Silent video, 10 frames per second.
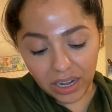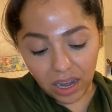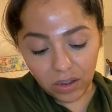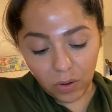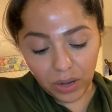
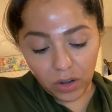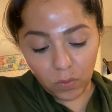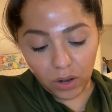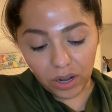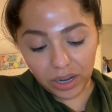not going to
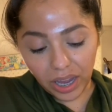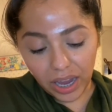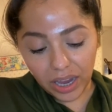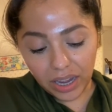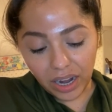work,
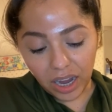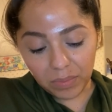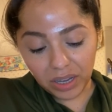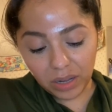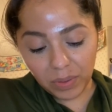and
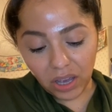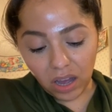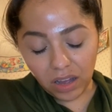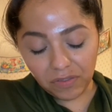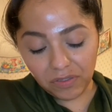I'm going to be
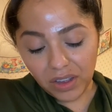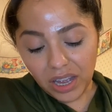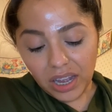off